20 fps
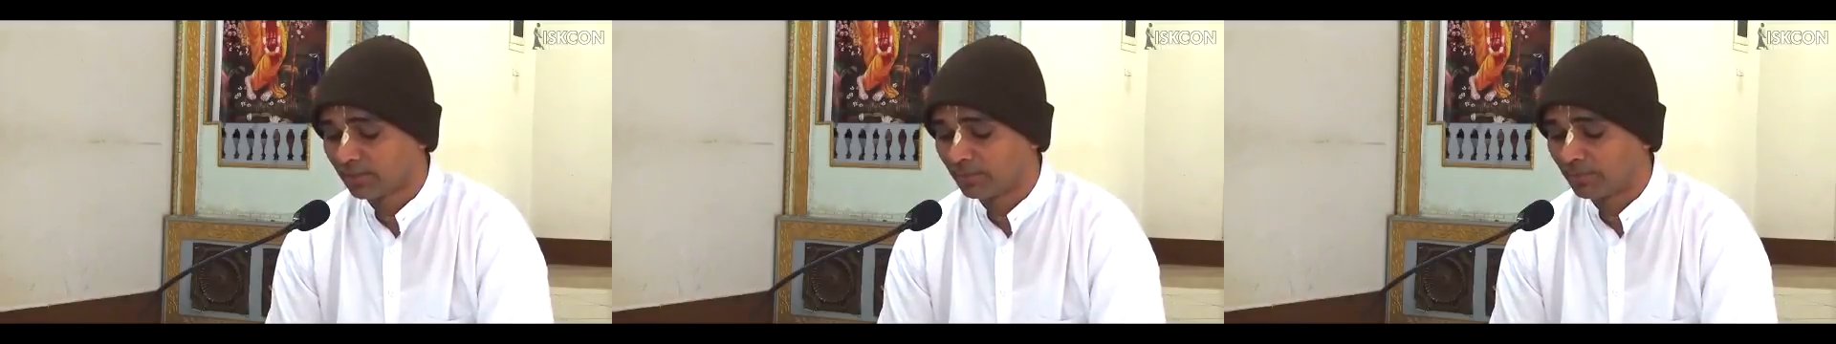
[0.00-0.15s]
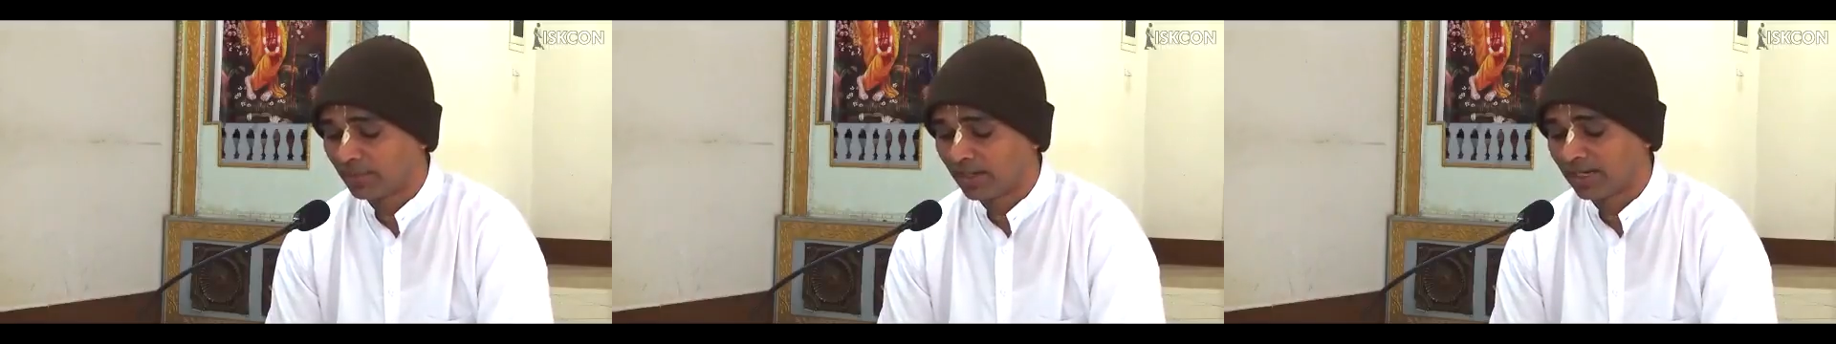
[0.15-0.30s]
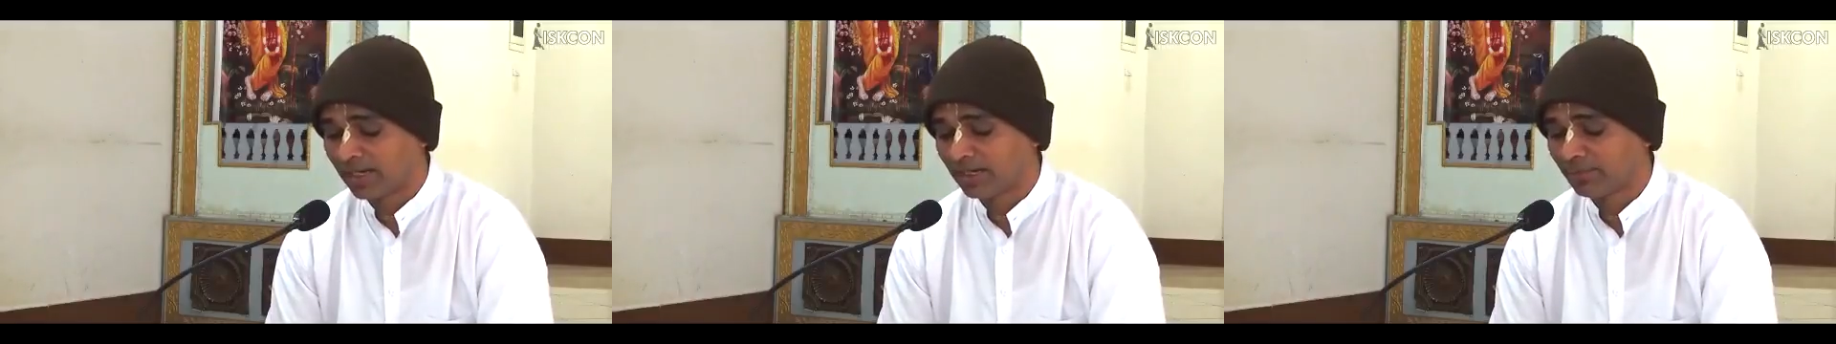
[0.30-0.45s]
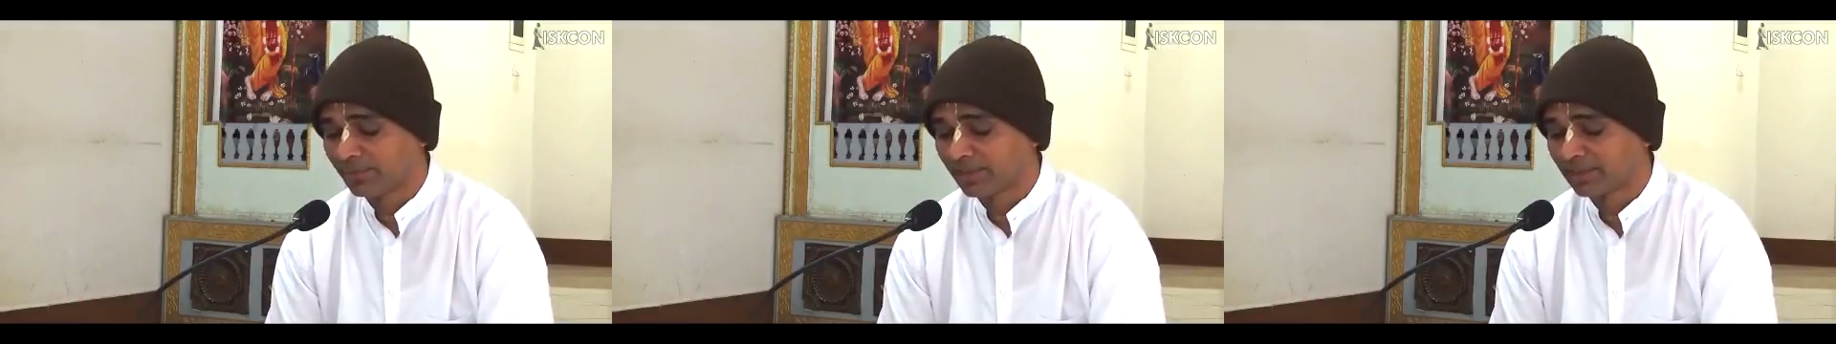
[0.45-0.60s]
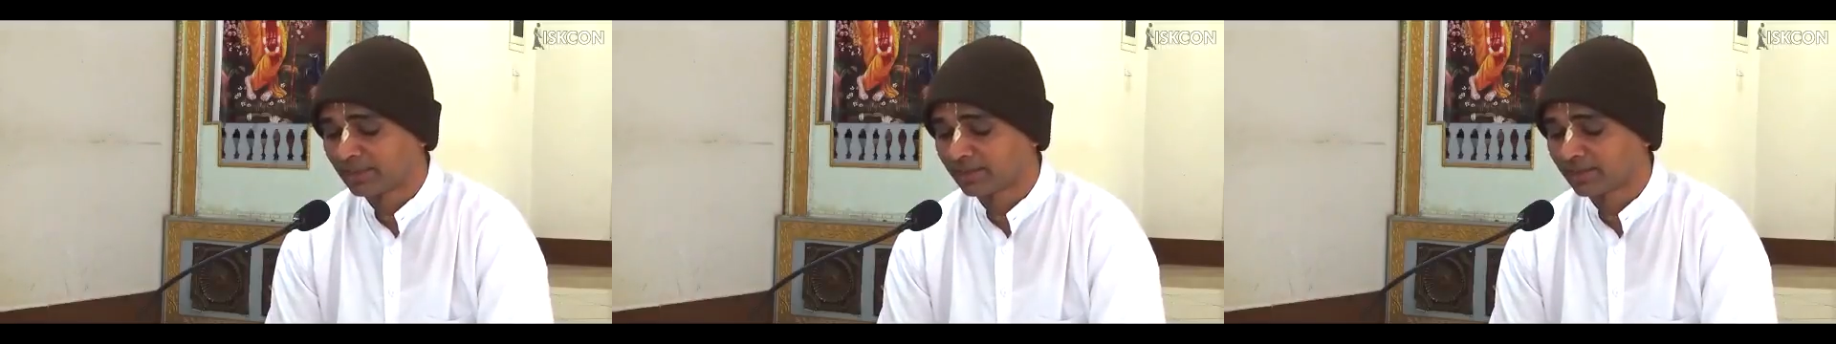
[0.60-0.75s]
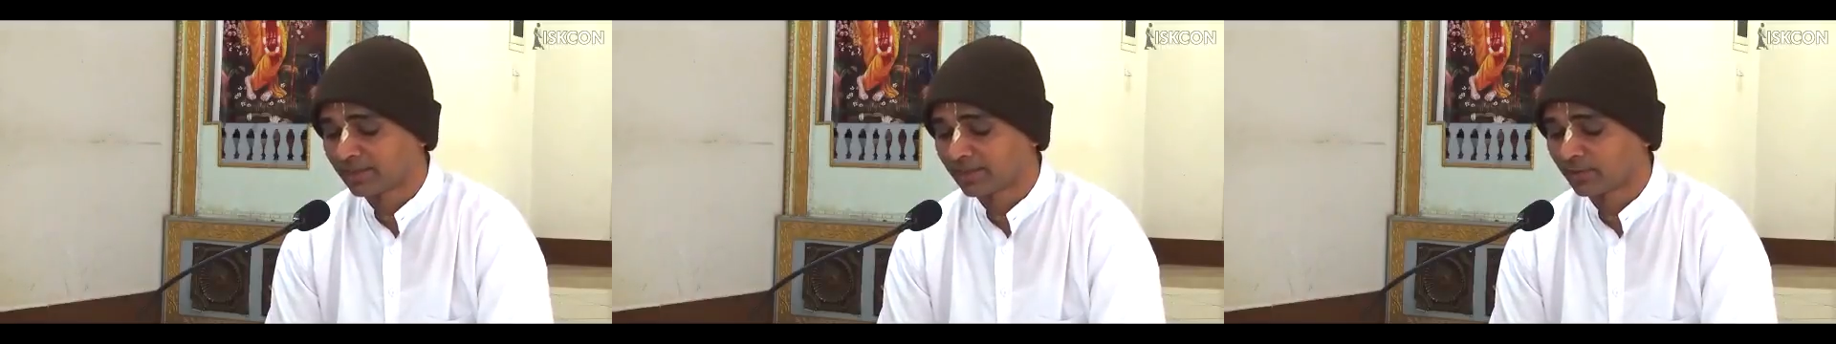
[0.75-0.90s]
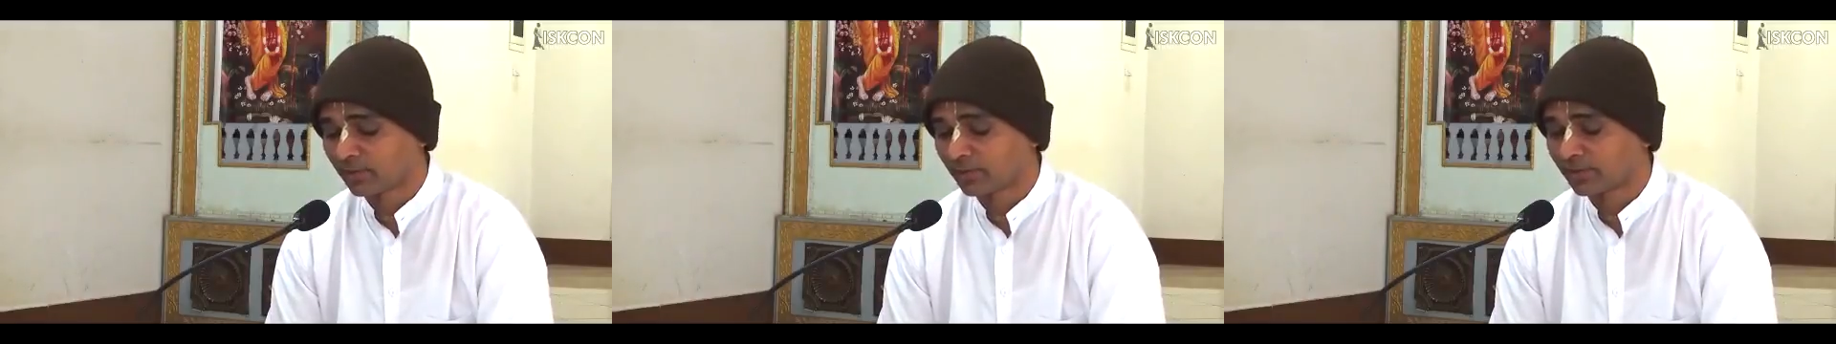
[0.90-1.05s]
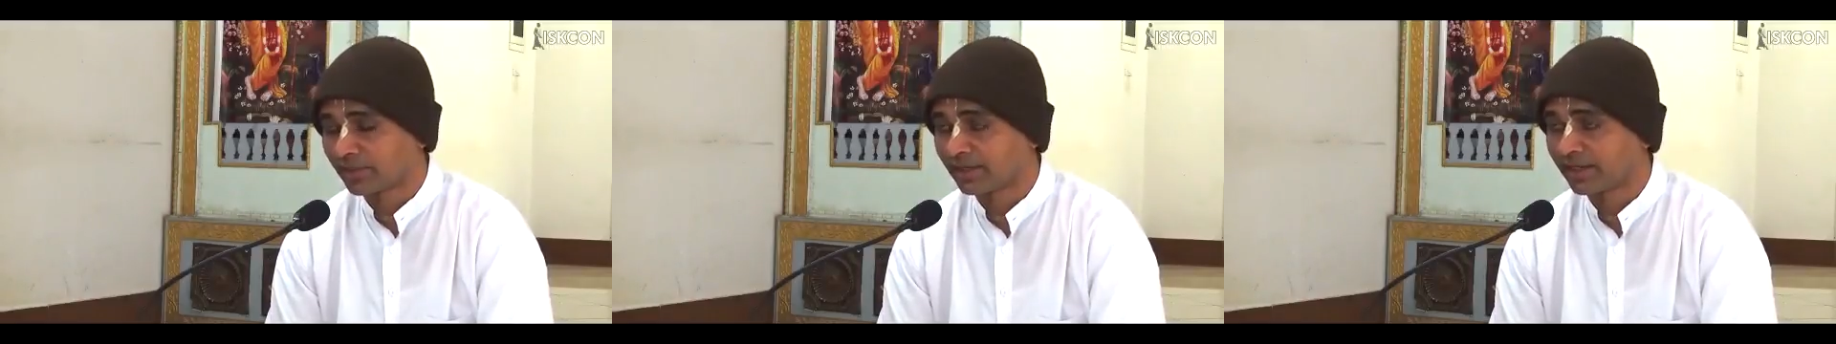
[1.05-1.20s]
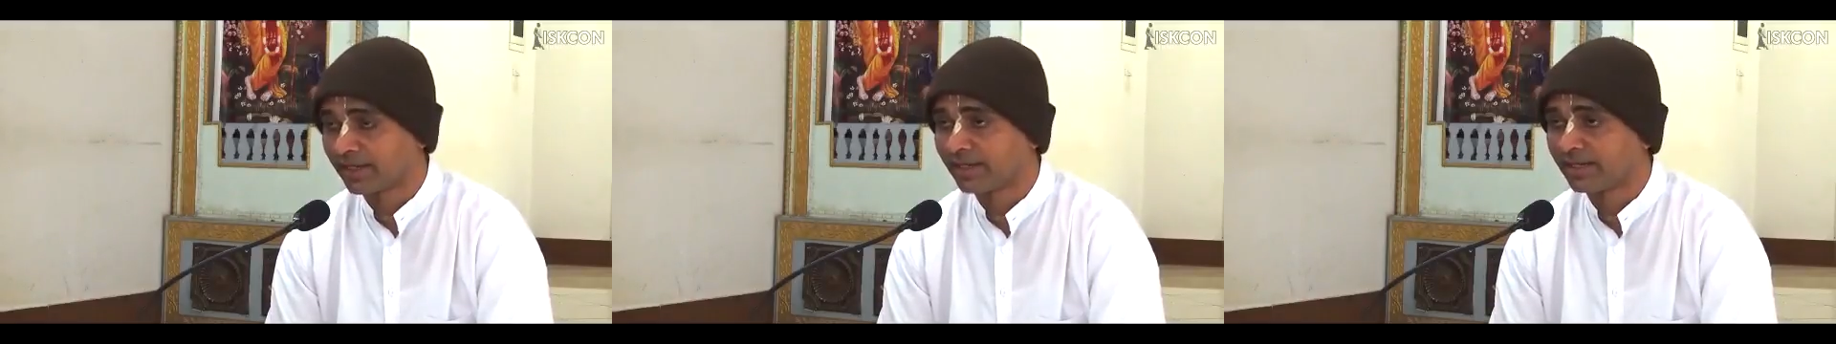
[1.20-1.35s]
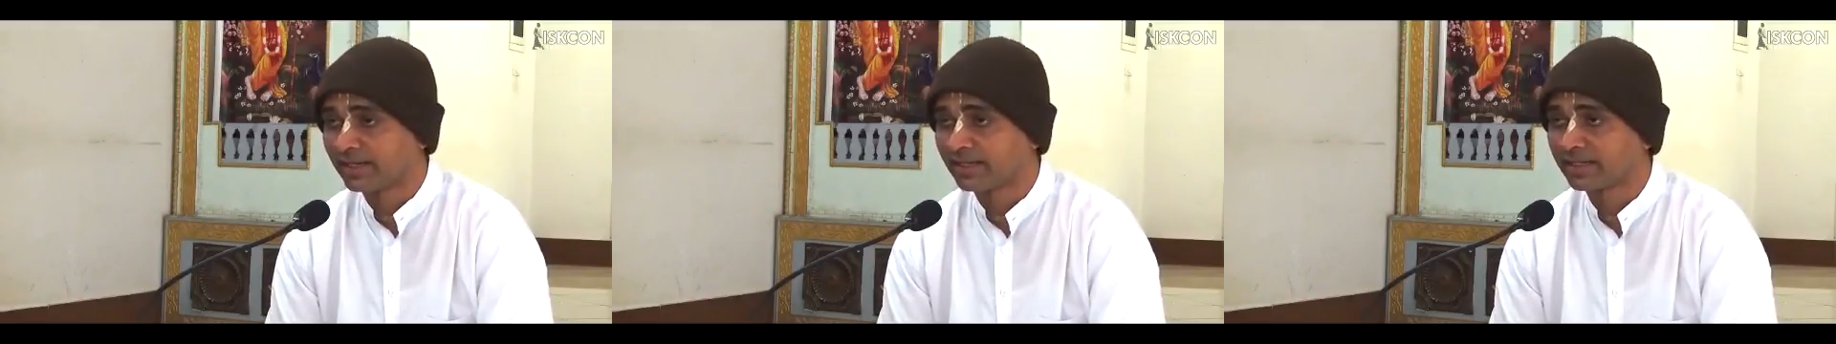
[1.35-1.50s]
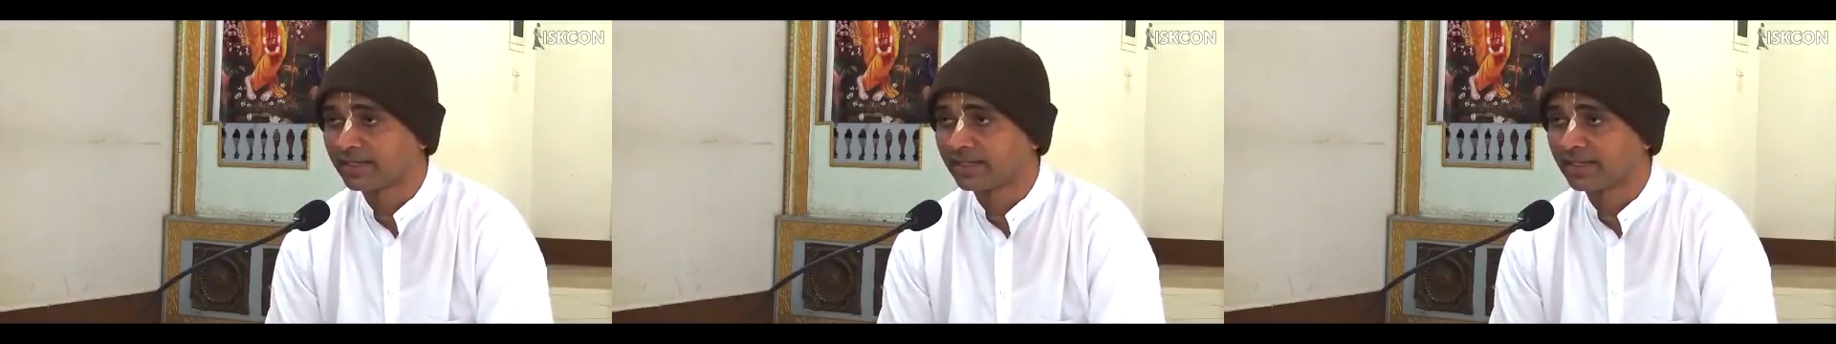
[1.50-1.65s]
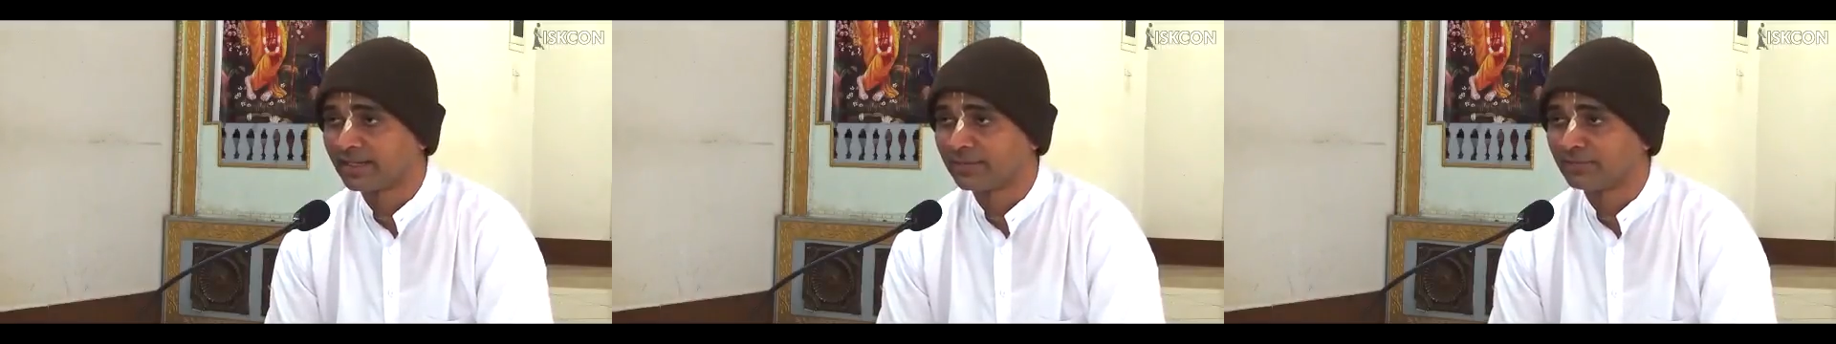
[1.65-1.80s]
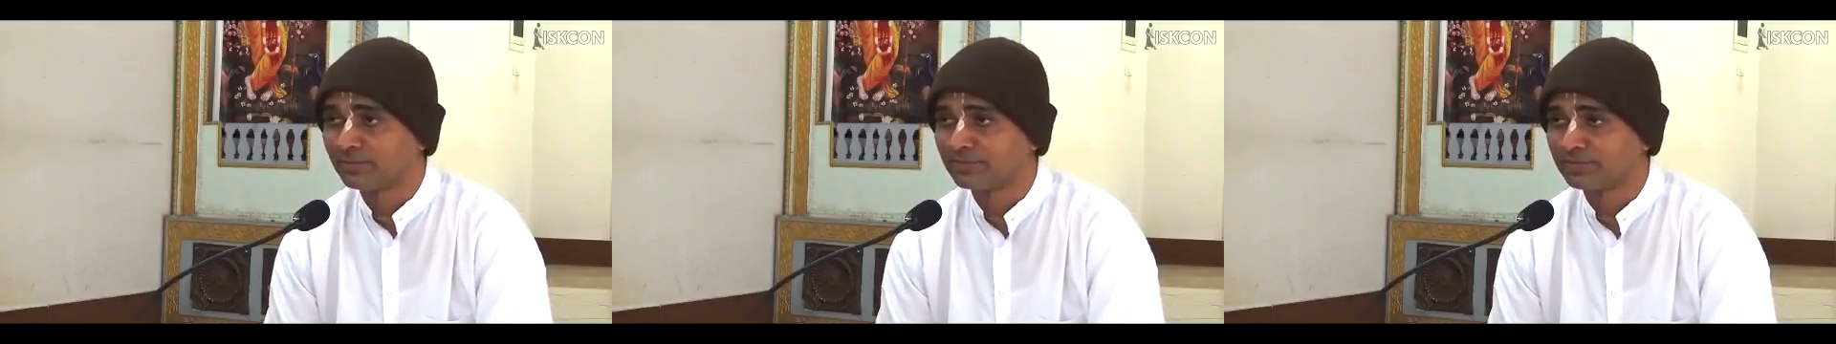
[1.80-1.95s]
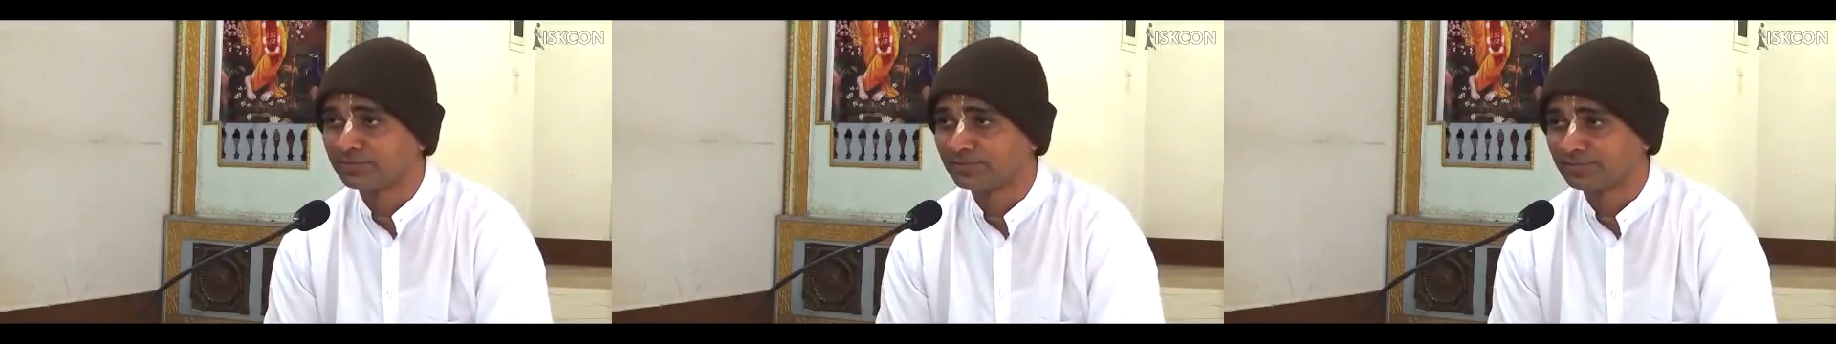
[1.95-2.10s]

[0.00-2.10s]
Mahamantra or great hymn.